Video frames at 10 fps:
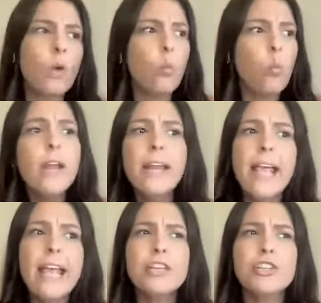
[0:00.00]
what
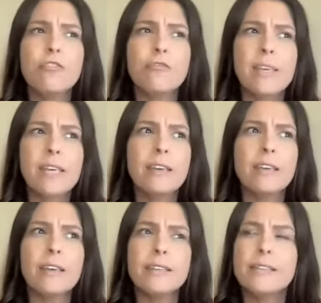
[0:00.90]
age of
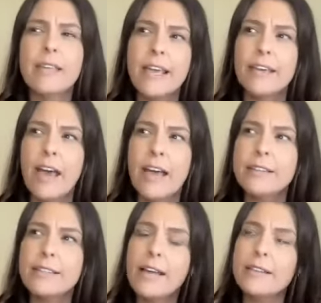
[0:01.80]
me is saying that?
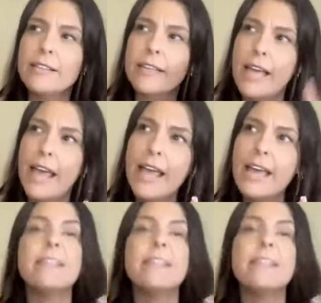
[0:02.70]
Is that today?